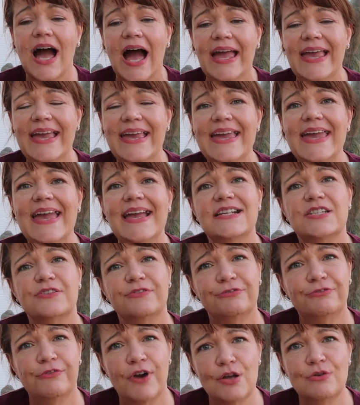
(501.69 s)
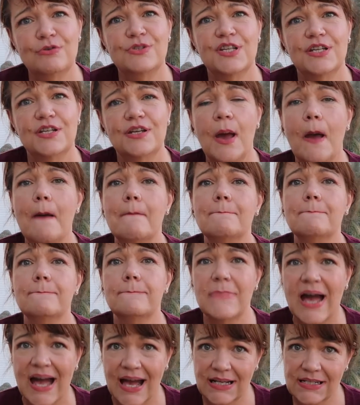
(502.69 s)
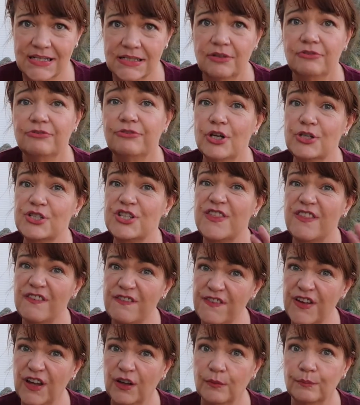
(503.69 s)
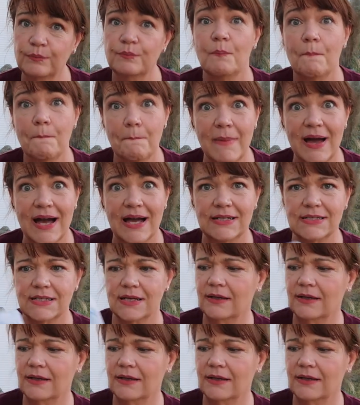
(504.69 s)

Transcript: He is Frozen mad, Frozen the film mad.